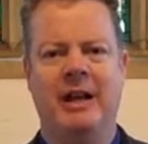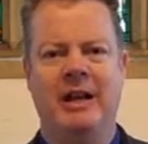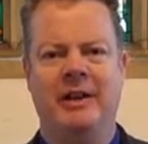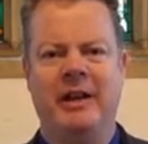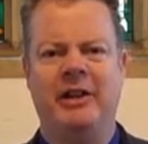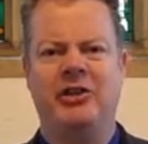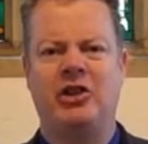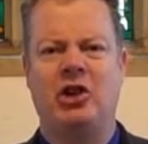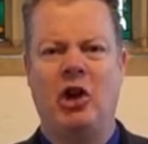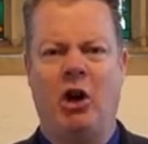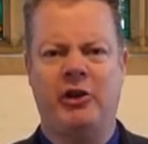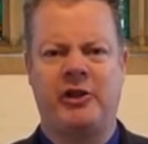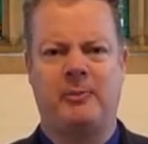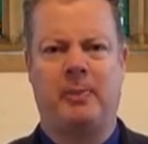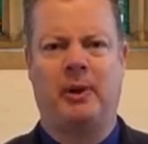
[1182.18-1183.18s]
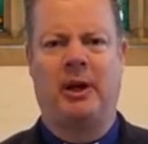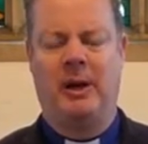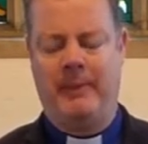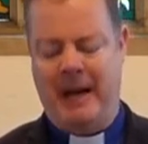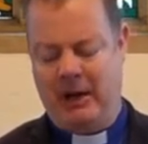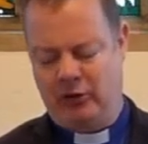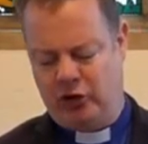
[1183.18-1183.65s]
this gospel
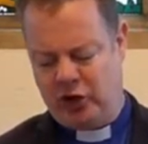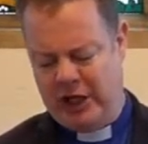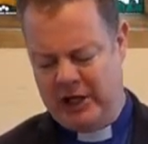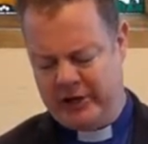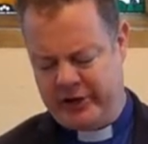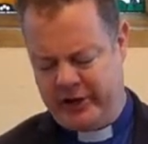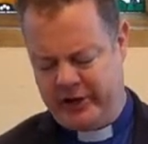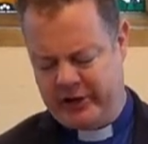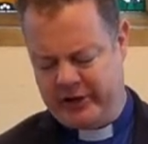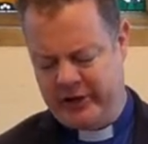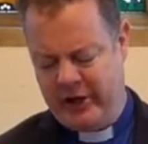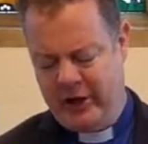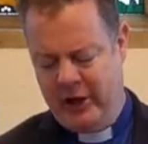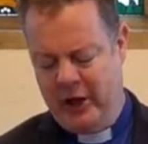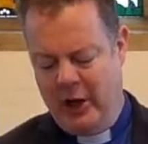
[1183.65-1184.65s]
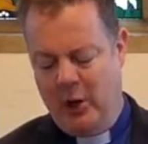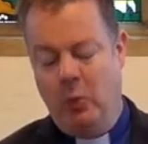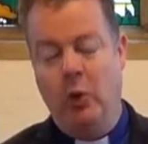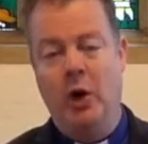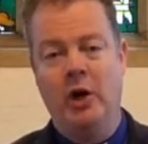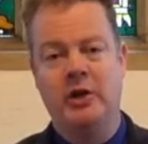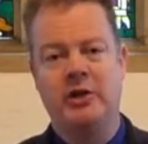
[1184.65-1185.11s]
about Jesus,
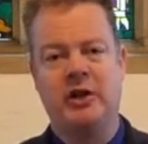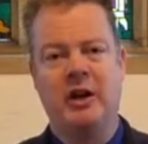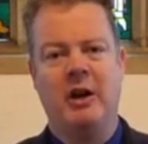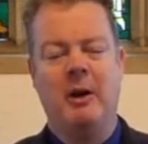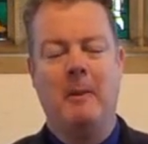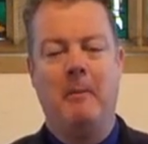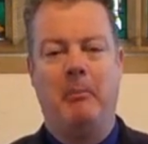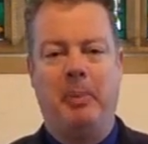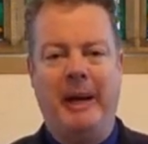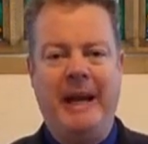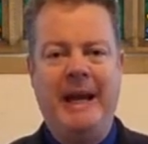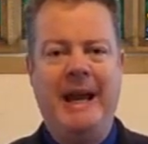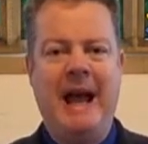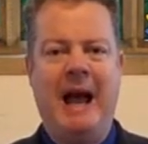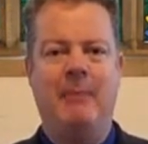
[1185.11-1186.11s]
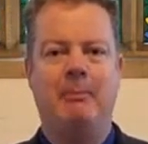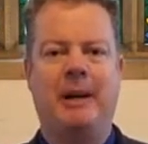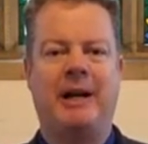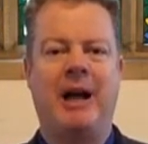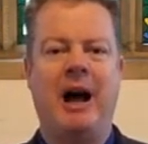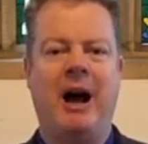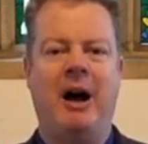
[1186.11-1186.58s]
would be and
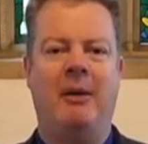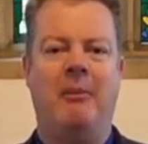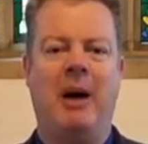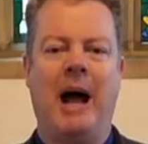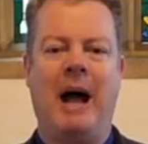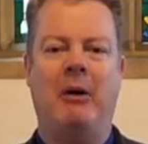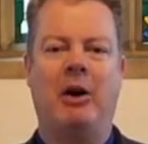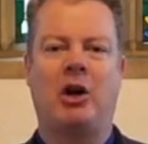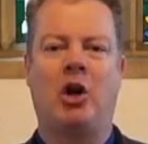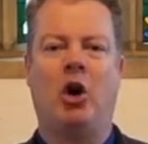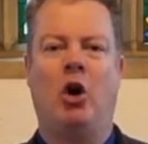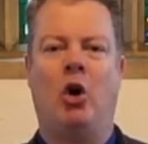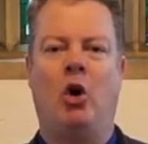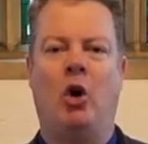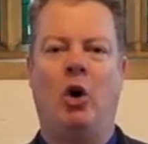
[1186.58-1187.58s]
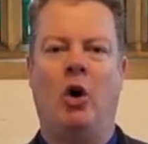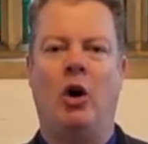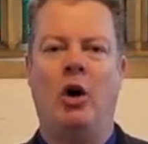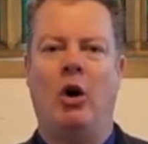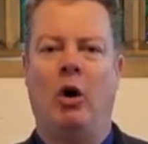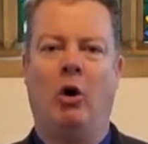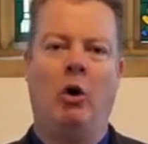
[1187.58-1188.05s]
become our core
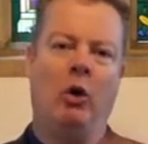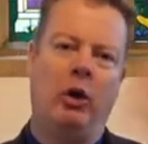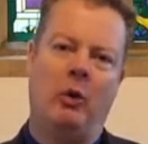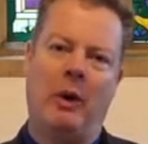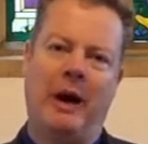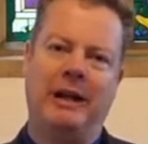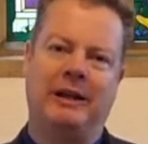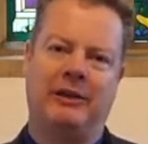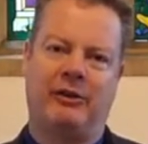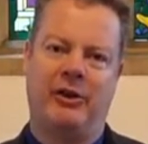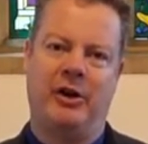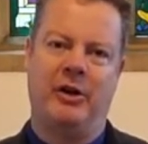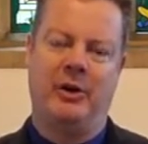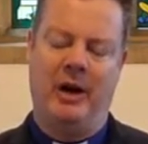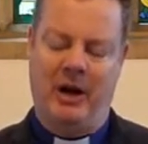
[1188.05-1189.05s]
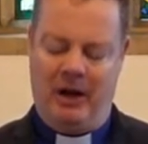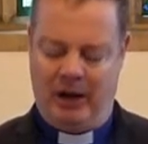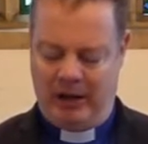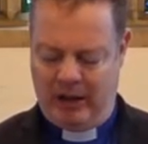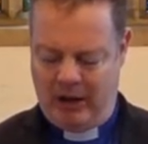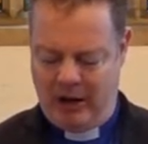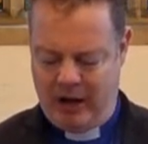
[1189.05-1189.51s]
all the way through our
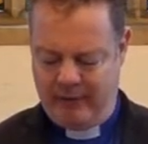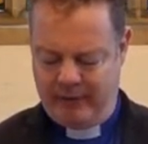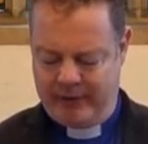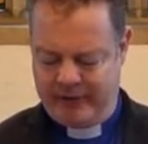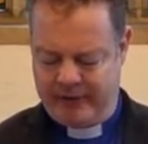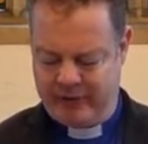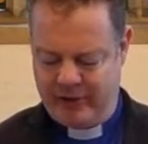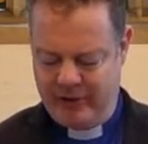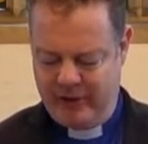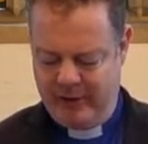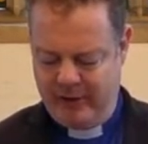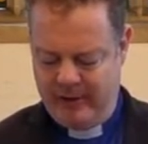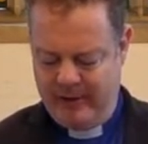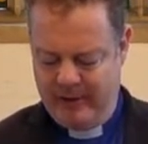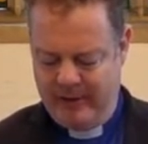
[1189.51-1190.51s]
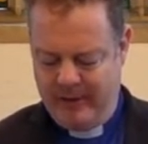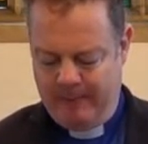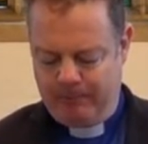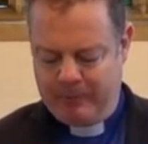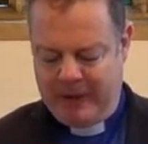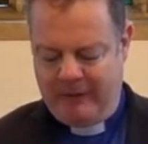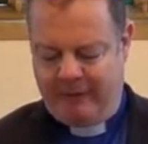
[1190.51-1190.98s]
lives.
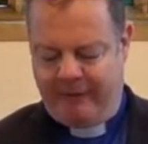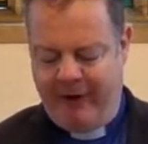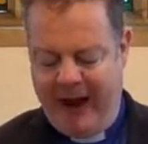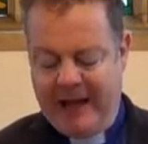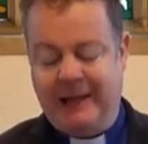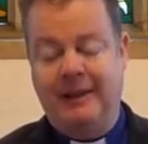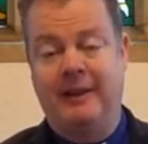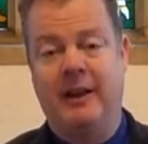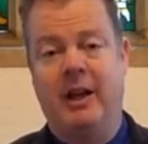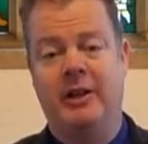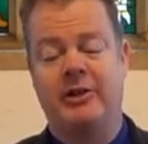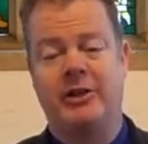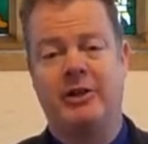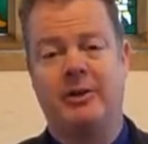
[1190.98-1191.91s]
Faith that